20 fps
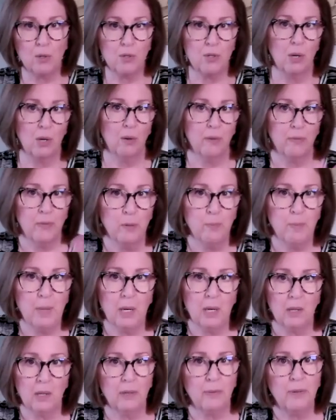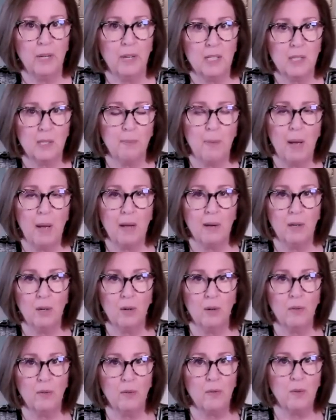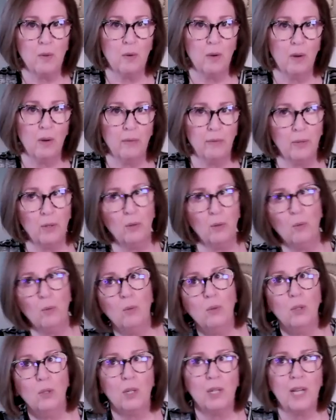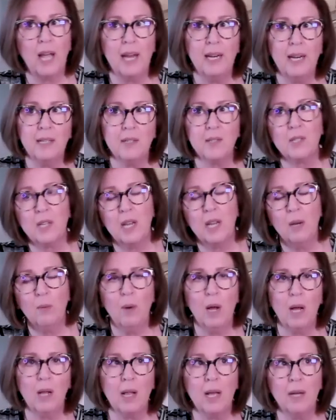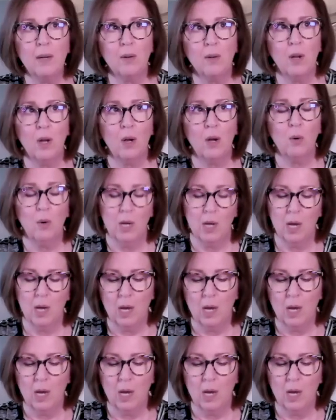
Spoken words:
So if you've been on the fence about it, or if you look at it and say, well, I don't know,